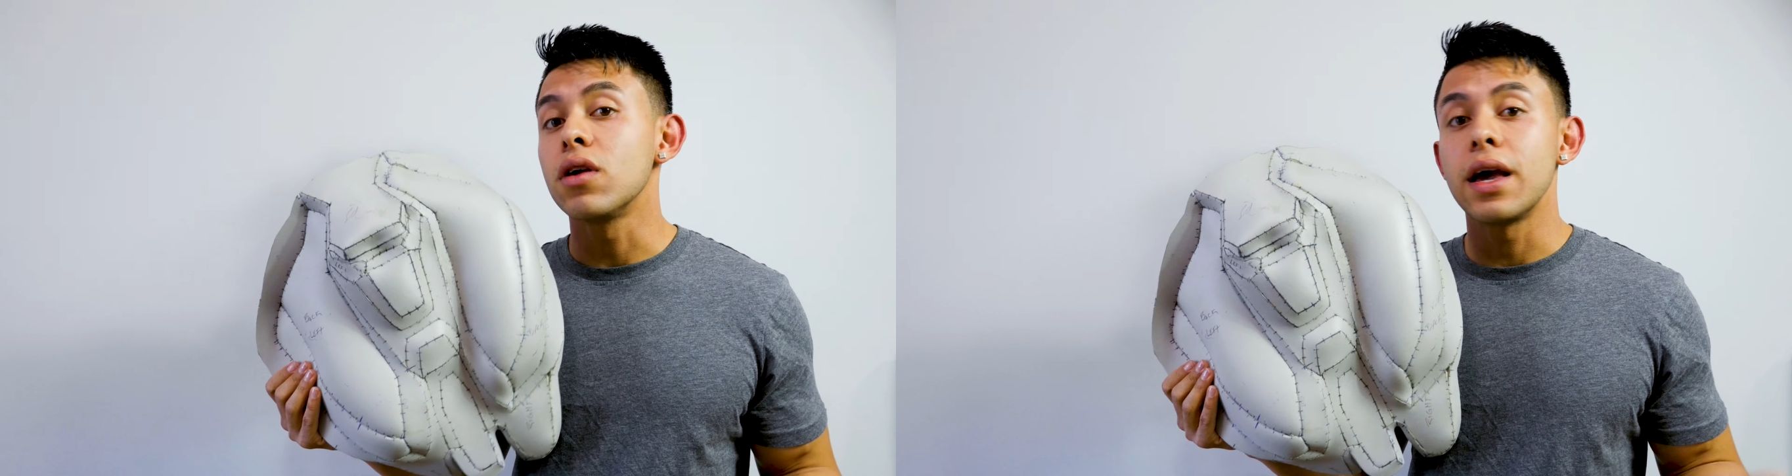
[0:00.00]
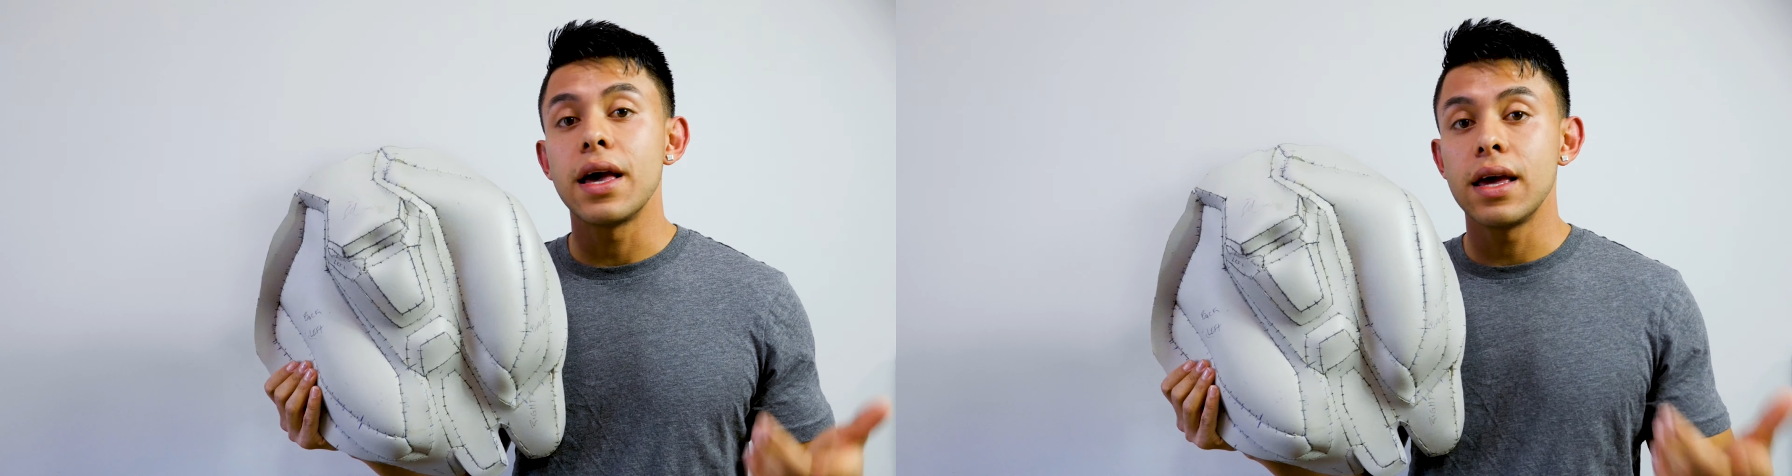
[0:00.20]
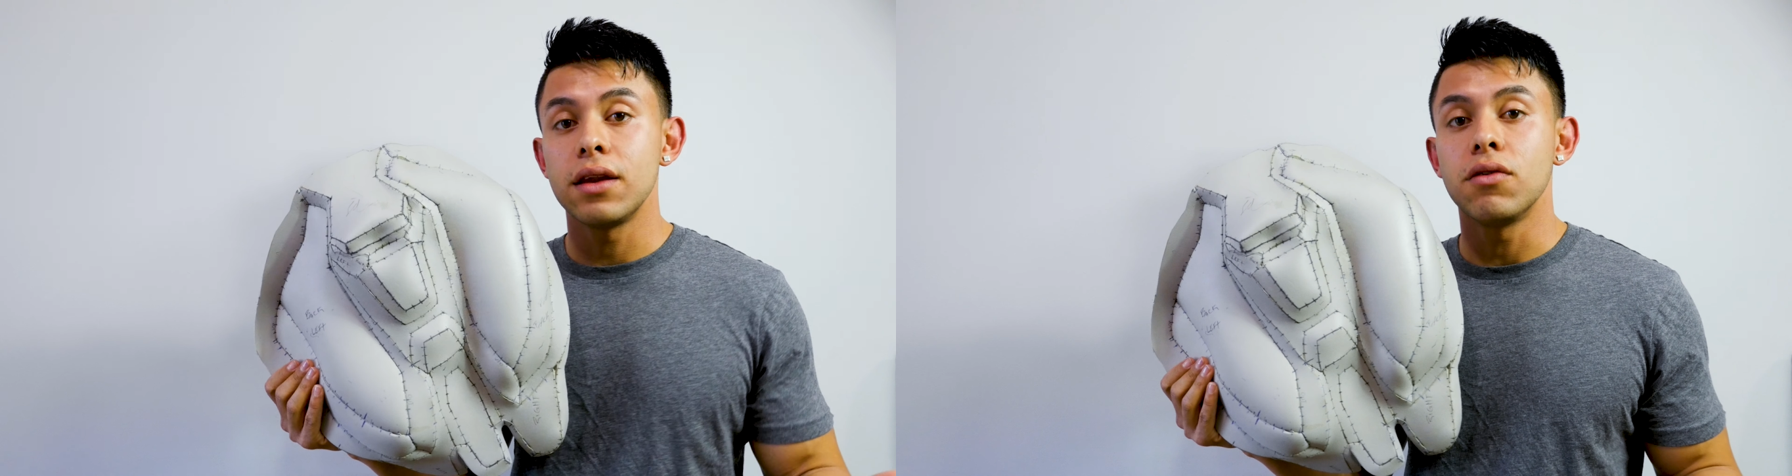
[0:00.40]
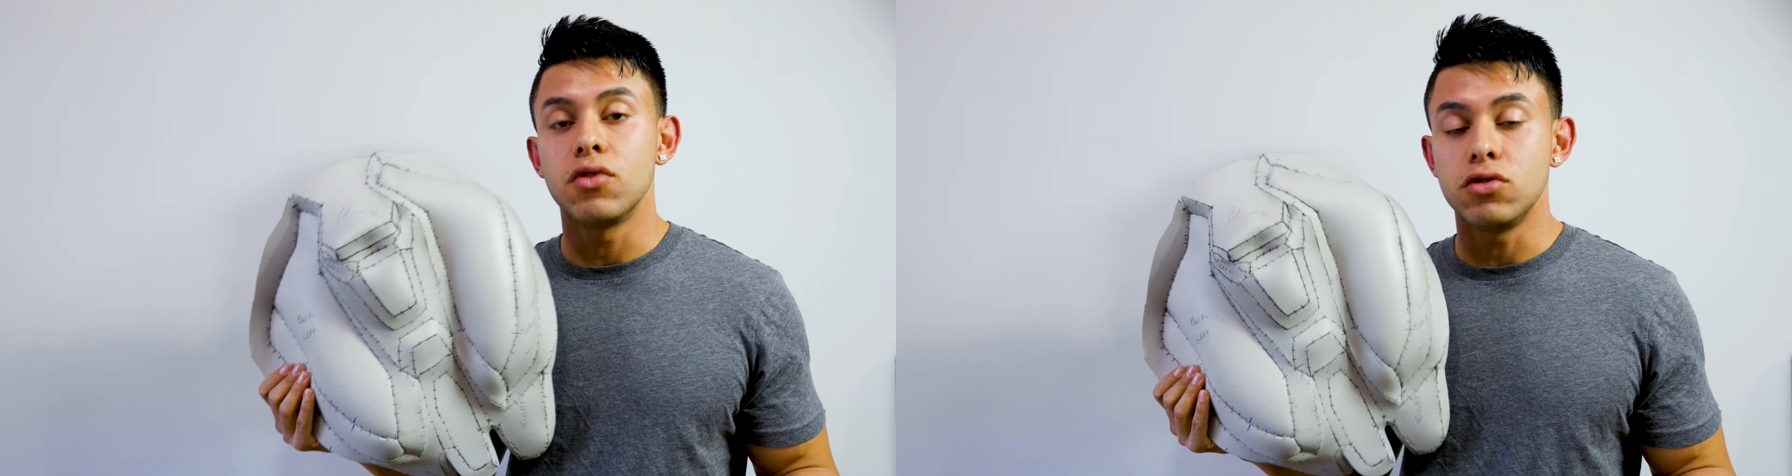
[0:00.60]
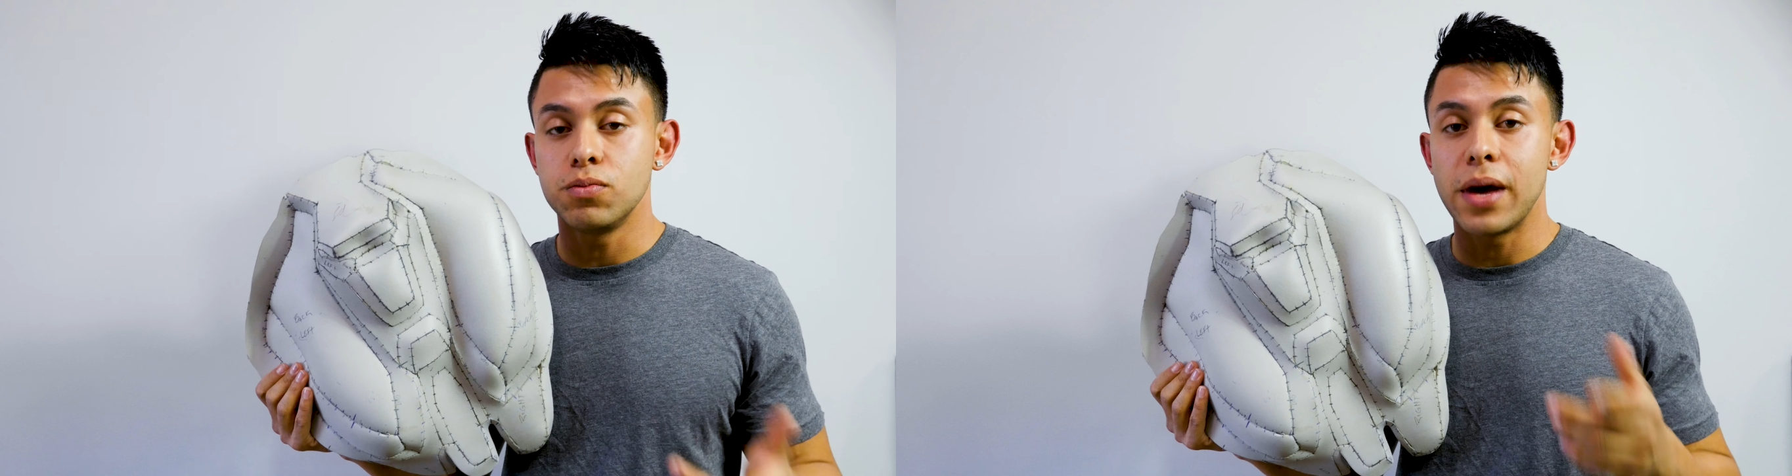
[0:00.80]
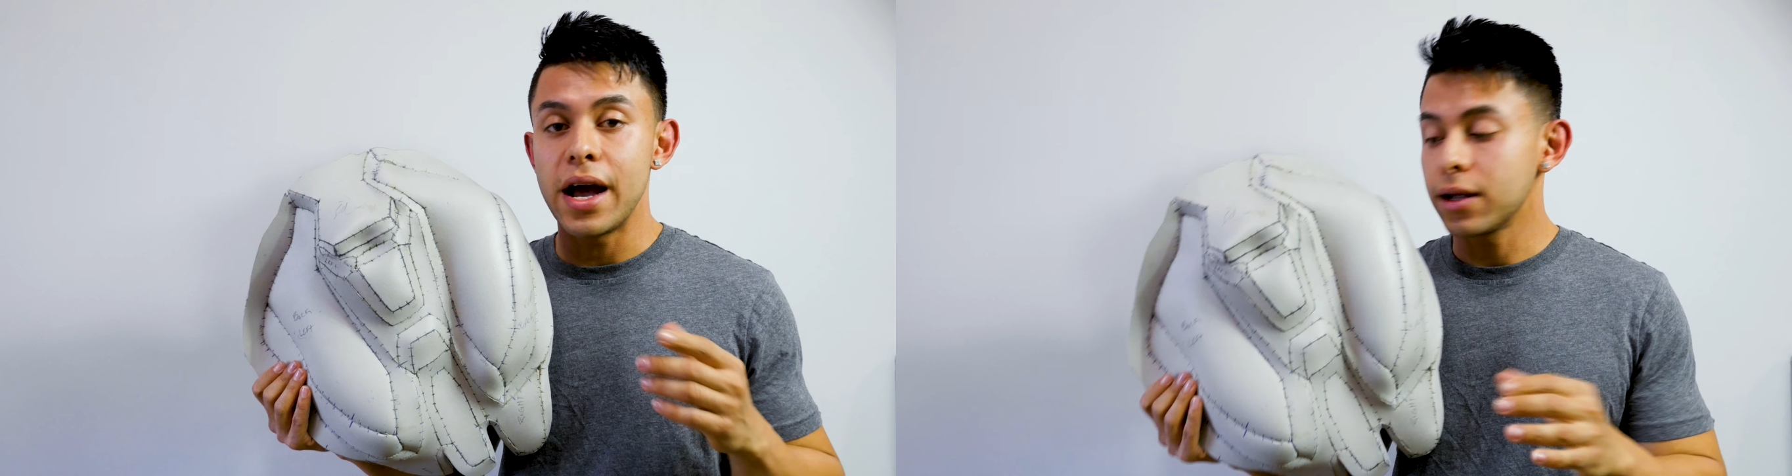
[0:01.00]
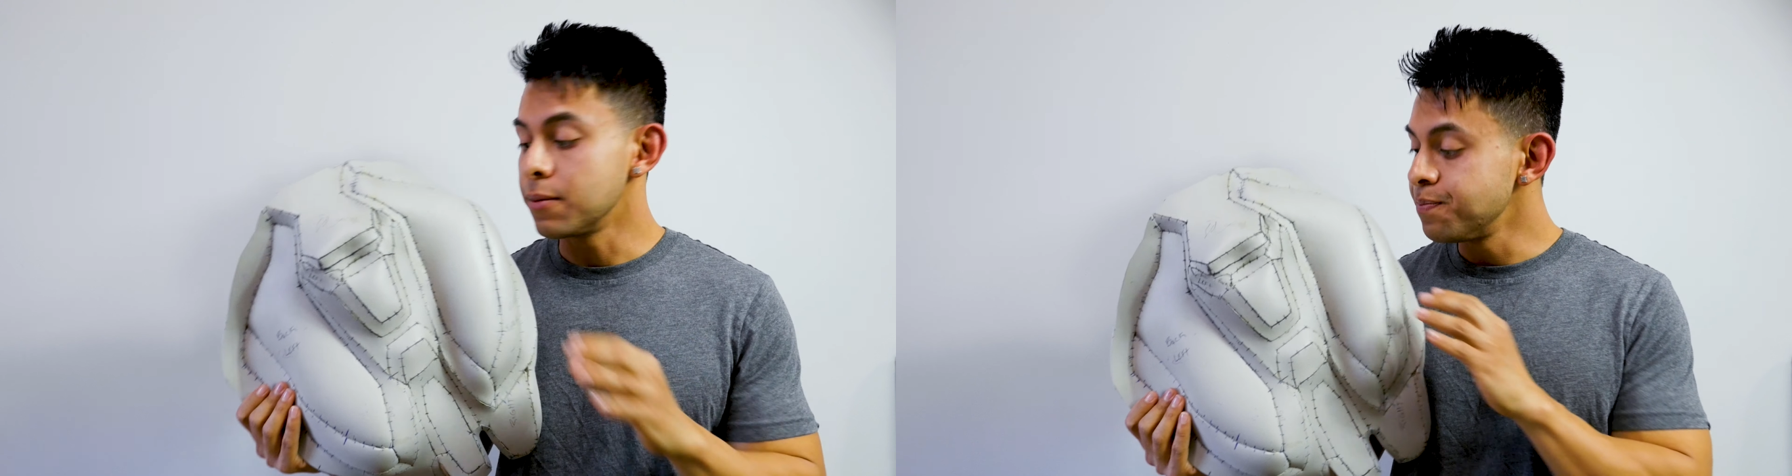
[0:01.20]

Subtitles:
get any of those back.